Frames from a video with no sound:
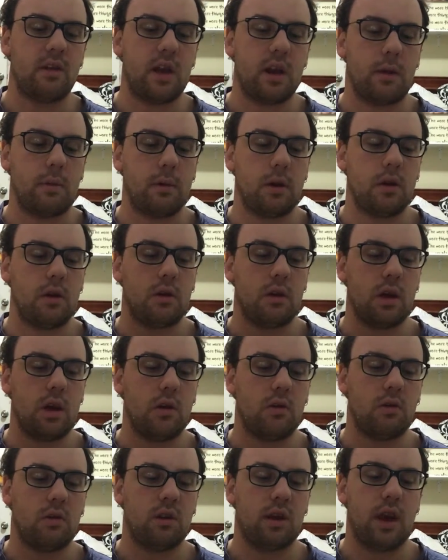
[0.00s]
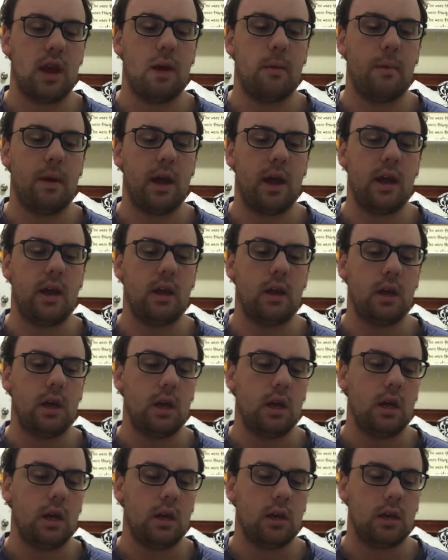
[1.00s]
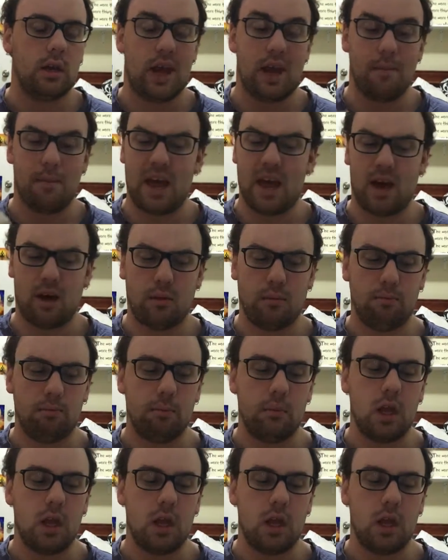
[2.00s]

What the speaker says: head up into the hills to camp out.